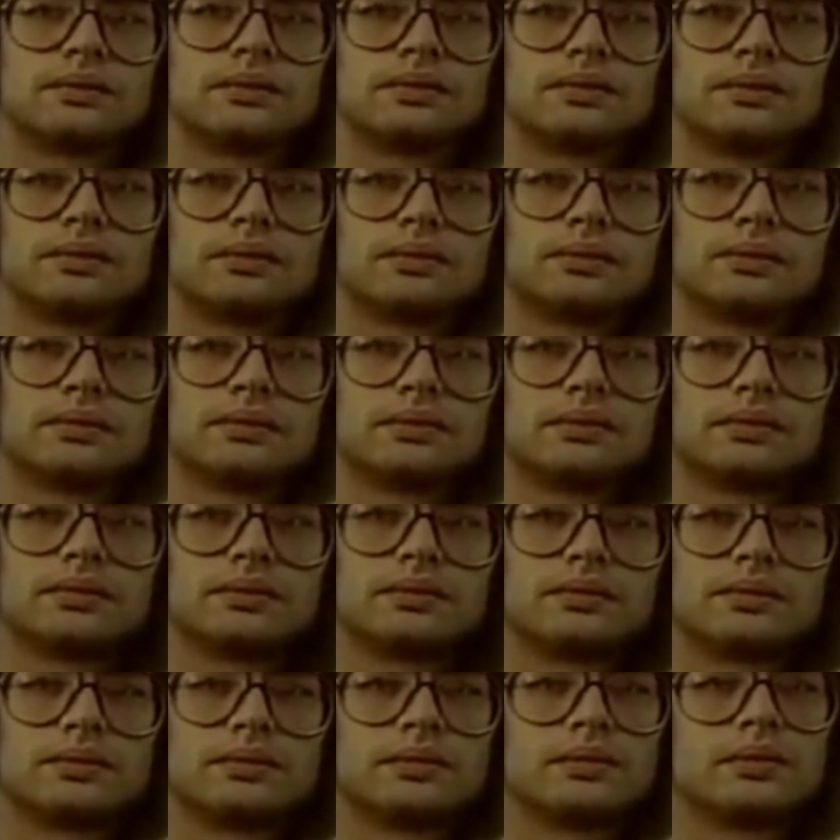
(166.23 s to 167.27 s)
Why don't you like it?
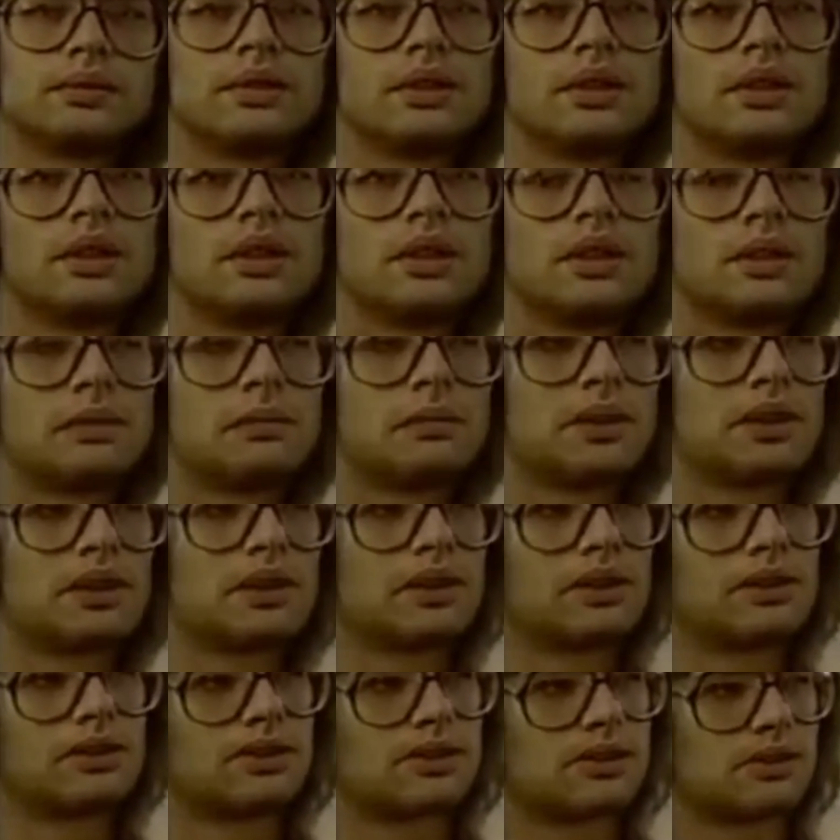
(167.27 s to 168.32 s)

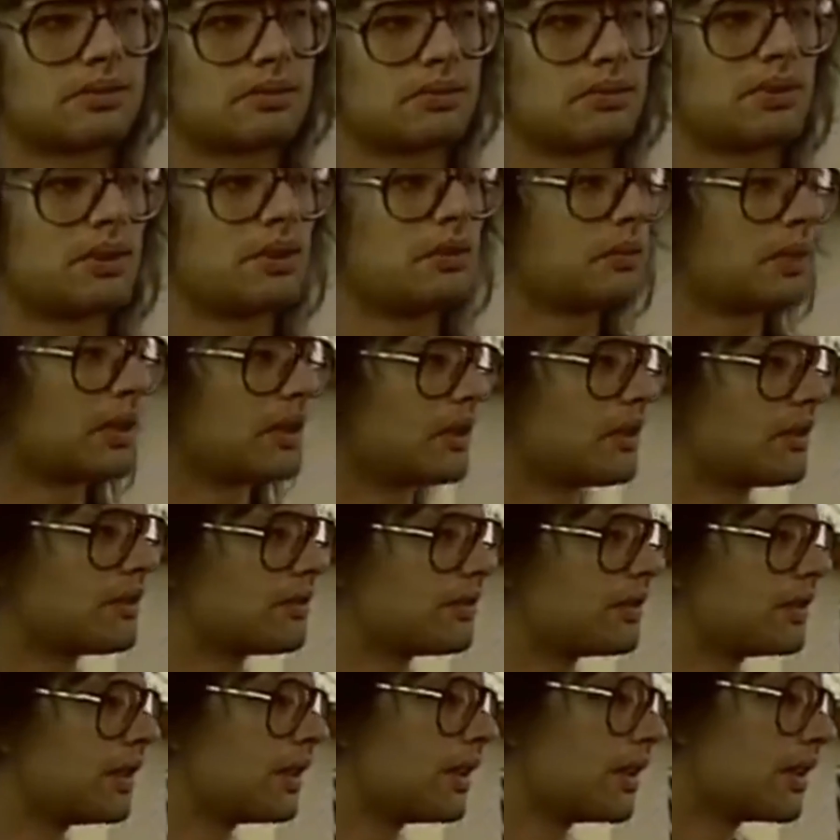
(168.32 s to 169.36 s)
Because me and my
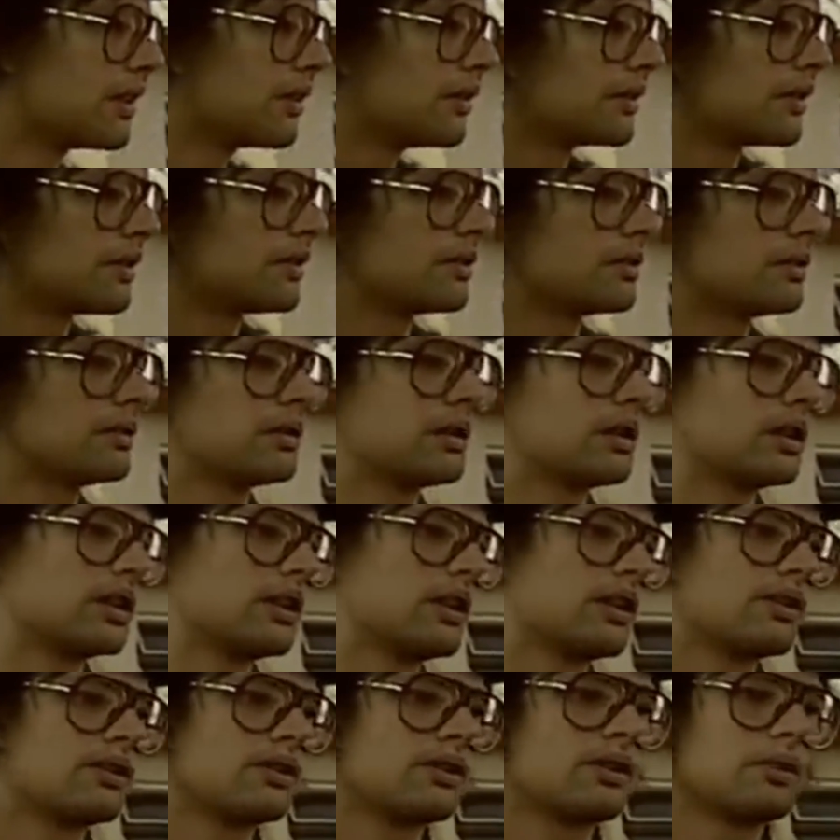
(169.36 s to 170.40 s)
girlfriend are going through a
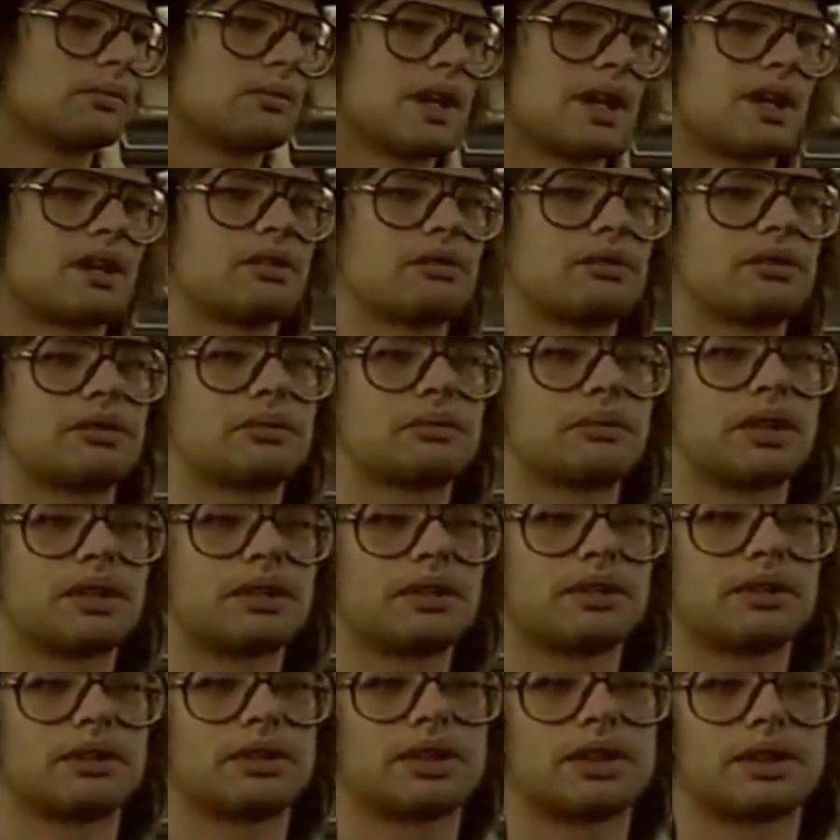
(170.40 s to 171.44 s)
custody battle with my
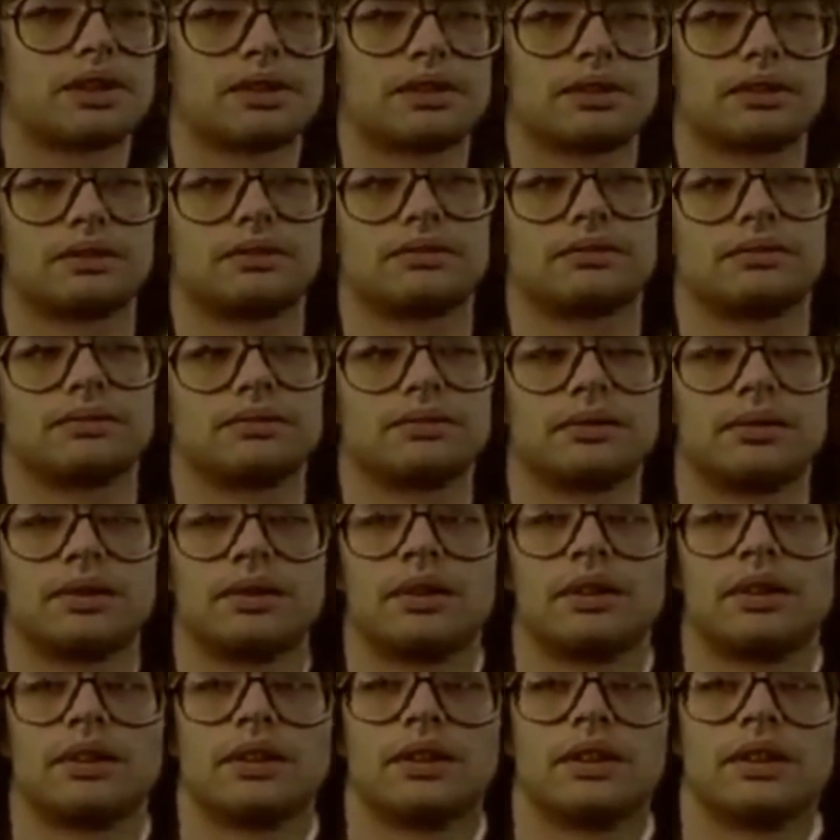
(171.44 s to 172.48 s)
little girl
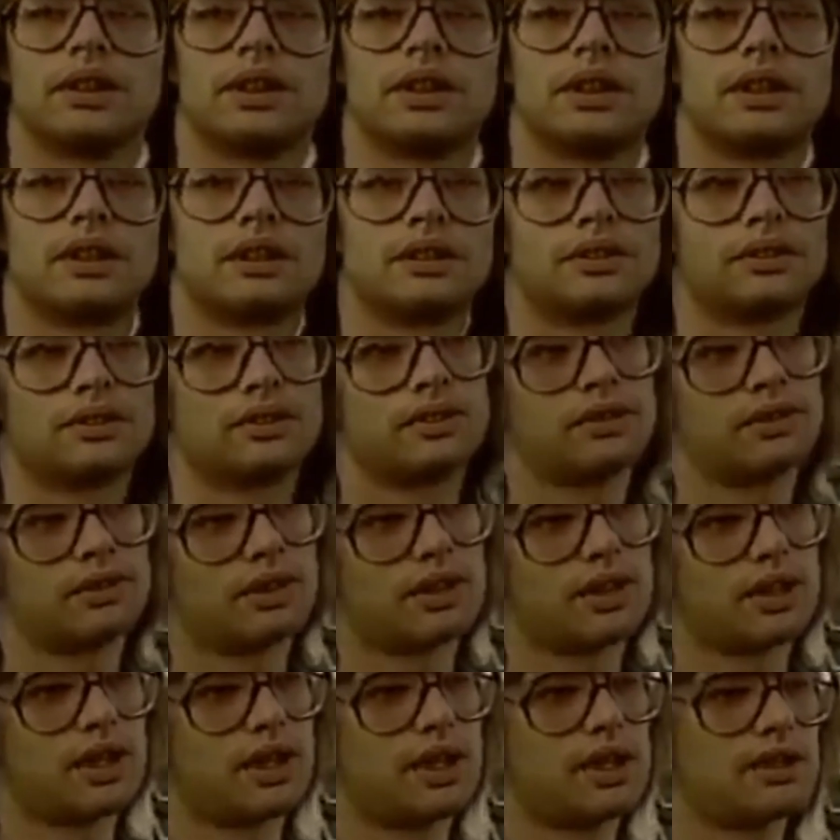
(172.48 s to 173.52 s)
and
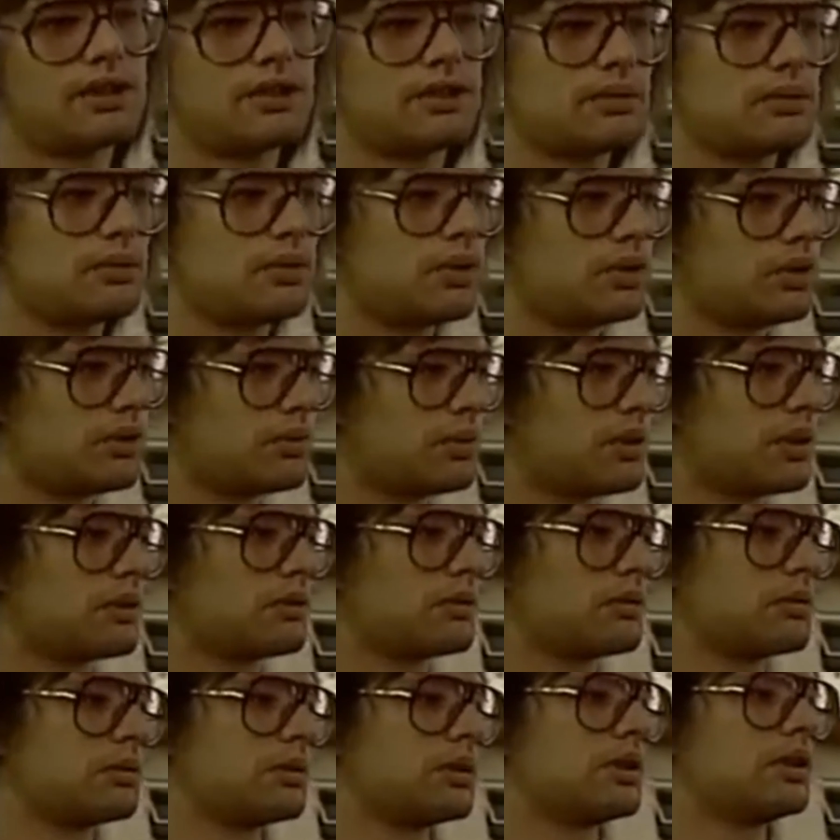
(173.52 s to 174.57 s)
I assume she's
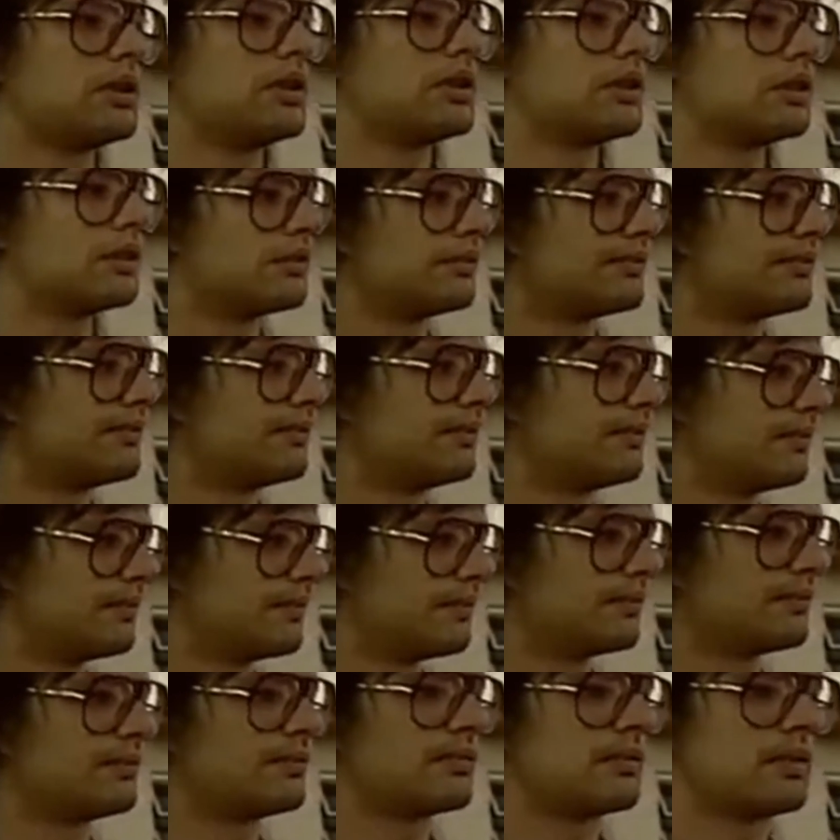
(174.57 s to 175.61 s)
probably the.
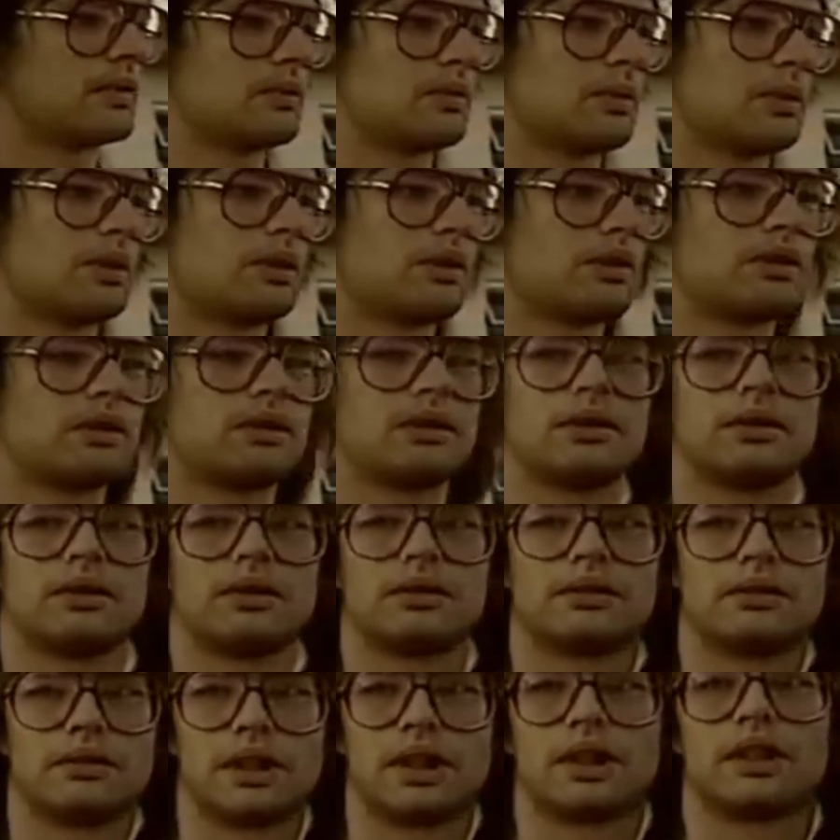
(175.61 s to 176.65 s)
You think she called
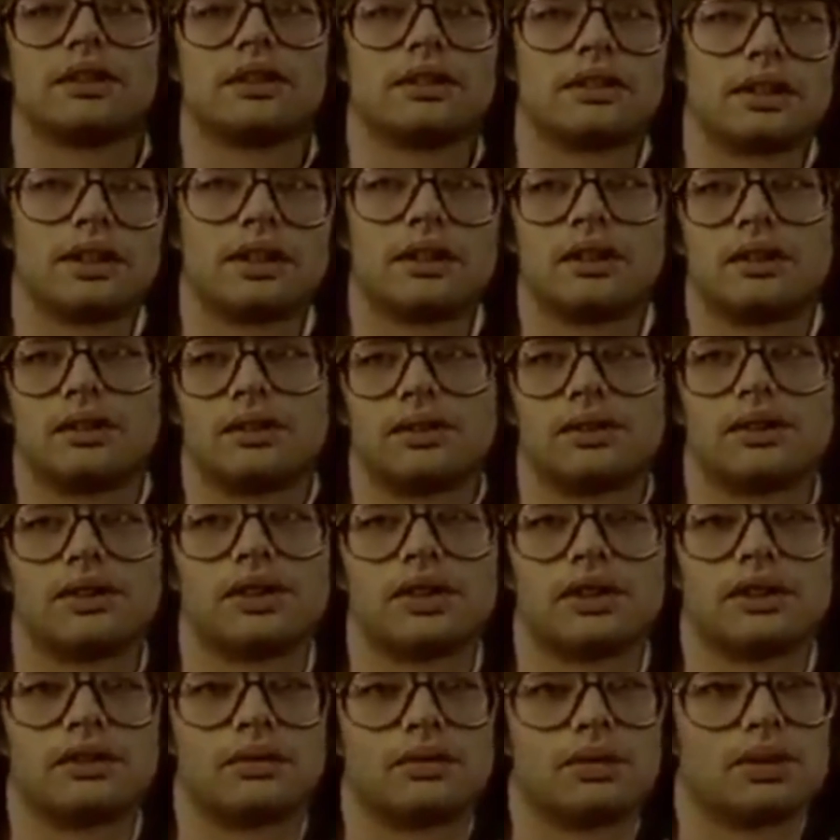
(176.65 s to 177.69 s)
in? Yeah, I know she did.